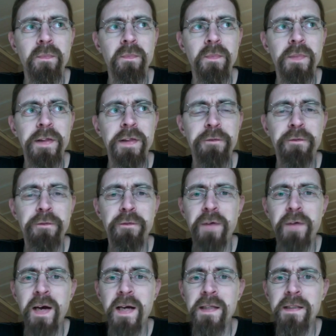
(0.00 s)
the
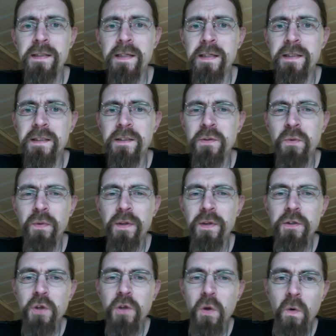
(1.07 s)
fatness to the
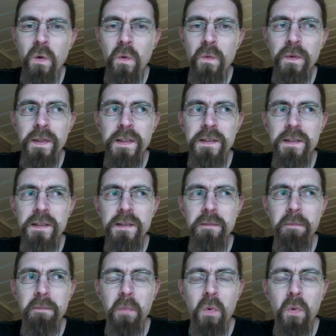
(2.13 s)
tone is
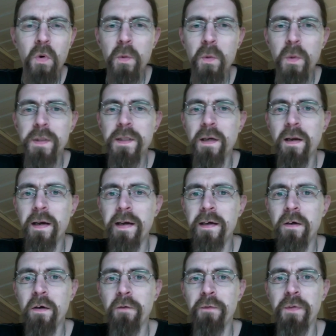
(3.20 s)
more what I
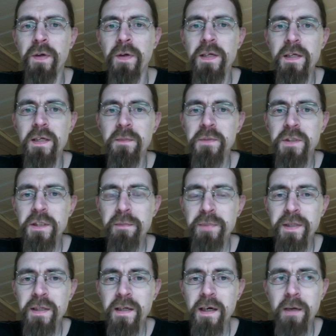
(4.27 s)
like of the EMG
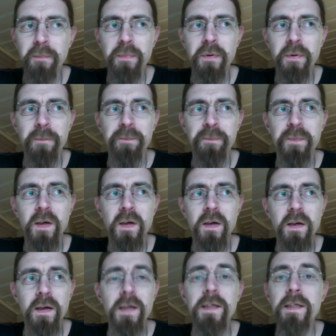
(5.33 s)
pickup,
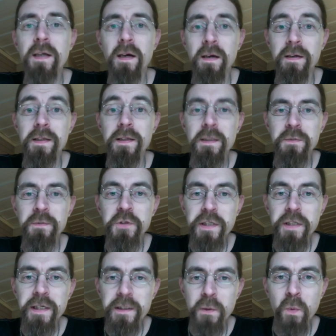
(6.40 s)
EMG
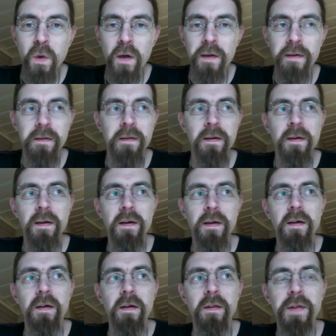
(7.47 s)
81,
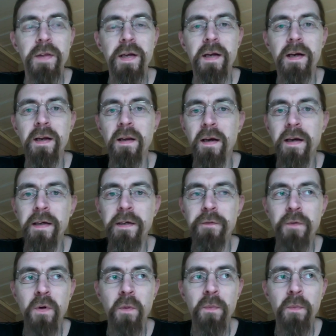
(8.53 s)
than I like
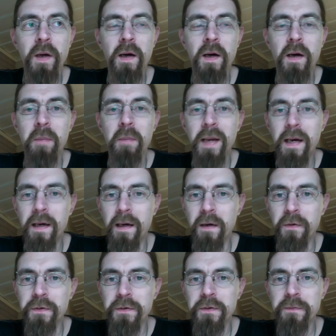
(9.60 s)
from
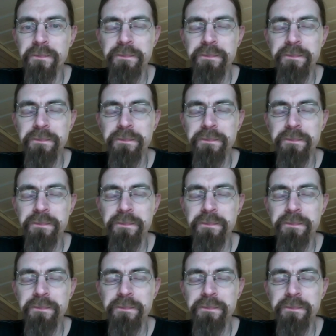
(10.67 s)
blackout,